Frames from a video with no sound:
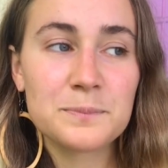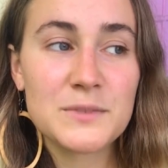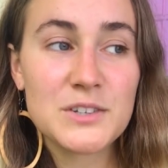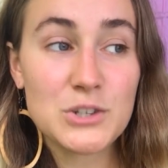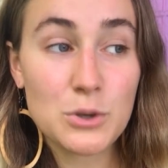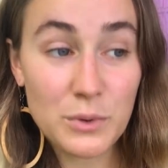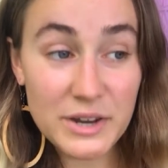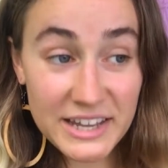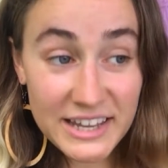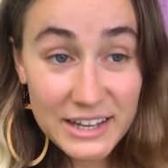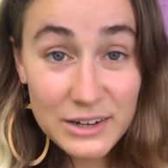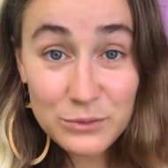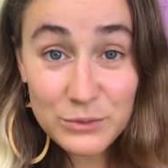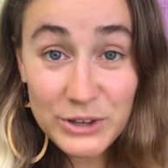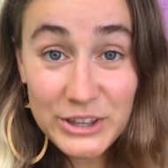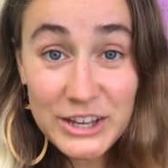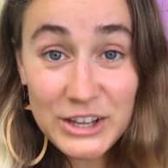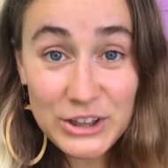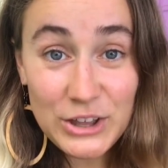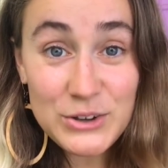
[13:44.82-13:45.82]
So we get
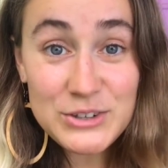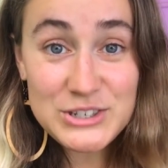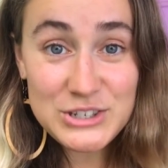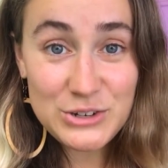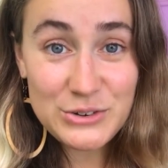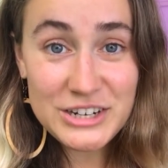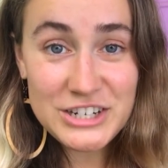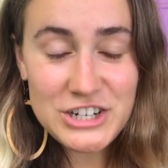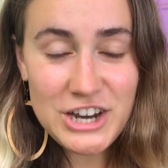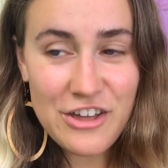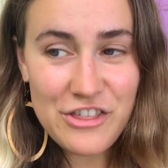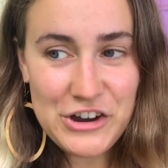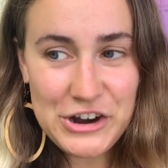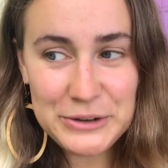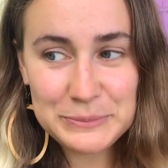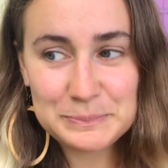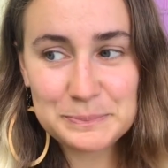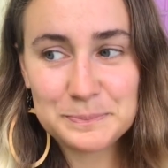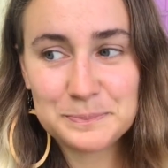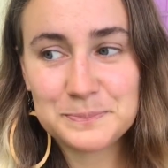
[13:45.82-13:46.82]
really close to each
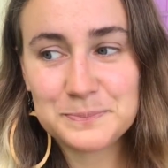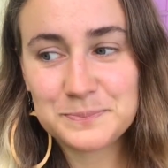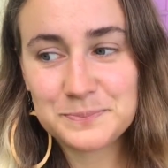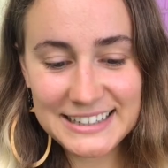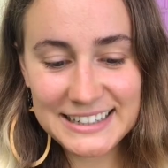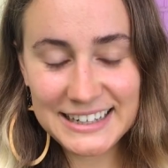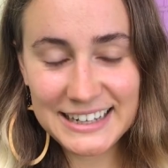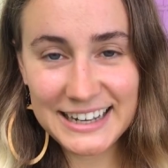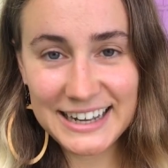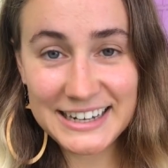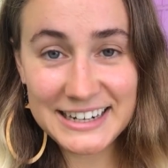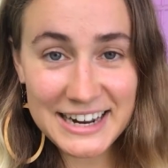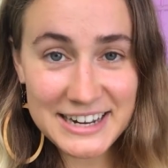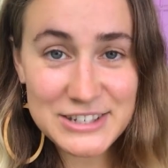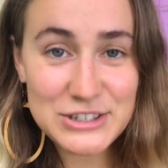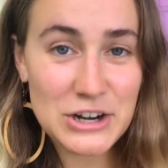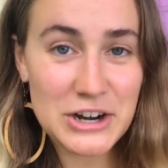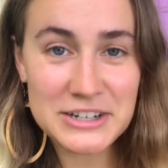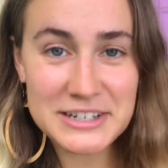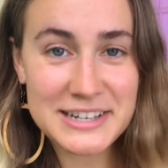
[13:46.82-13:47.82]
other, and I
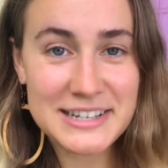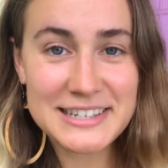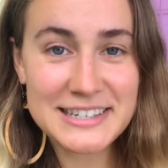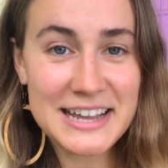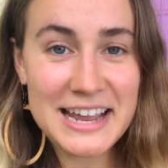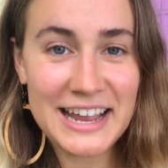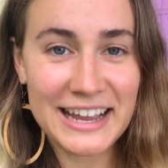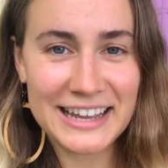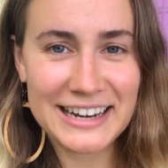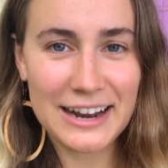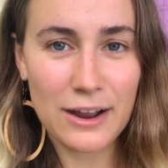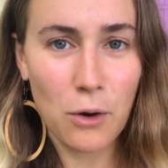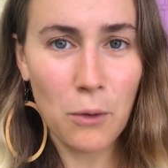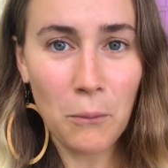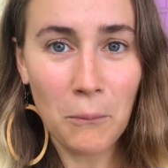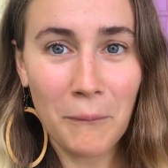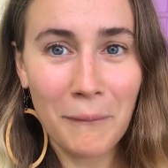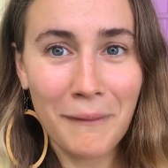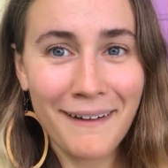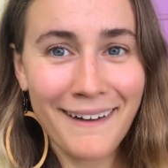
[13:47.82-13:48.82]
start to sing, and
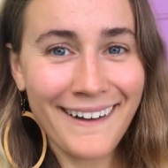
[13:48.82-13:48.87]
oh,